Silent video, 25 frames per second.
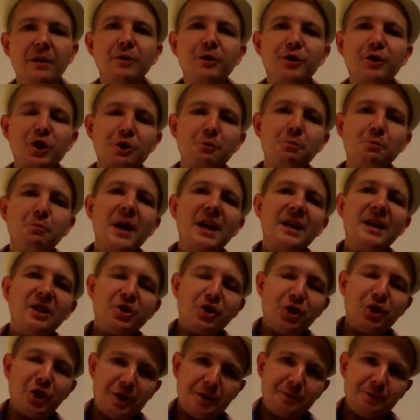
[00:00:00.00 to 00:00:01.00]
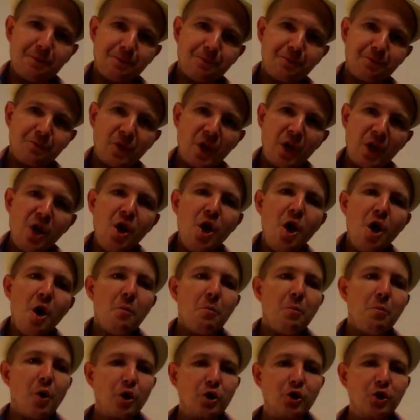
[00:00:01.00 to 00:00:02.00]
We're just managing,
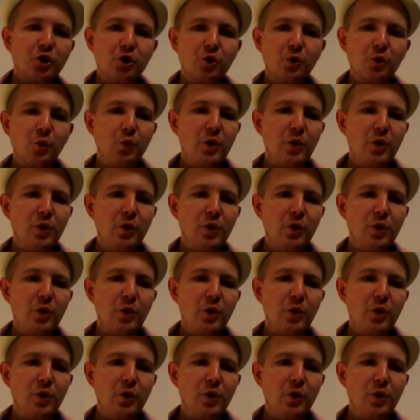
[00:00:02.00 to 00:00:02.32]
but